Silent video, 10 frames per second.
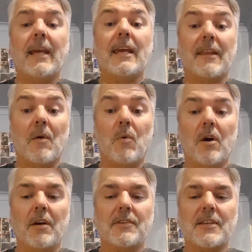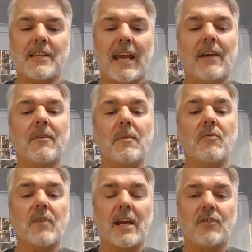their work to take from the
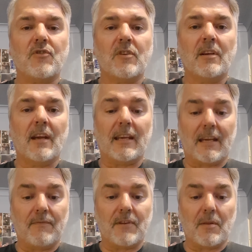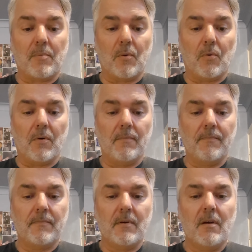rich and give to the poor.
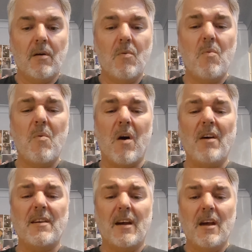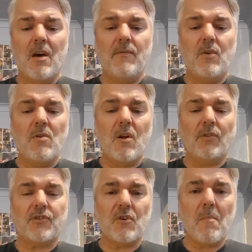What? Have you
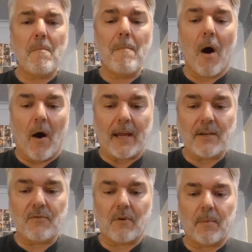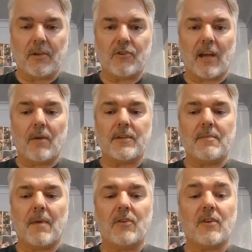lost your mind? Robin shouted
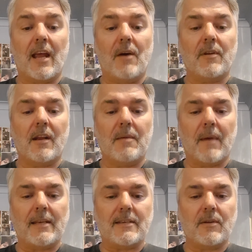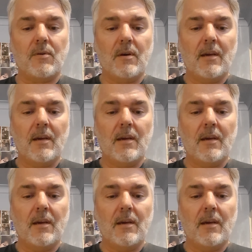much louder than he meant to.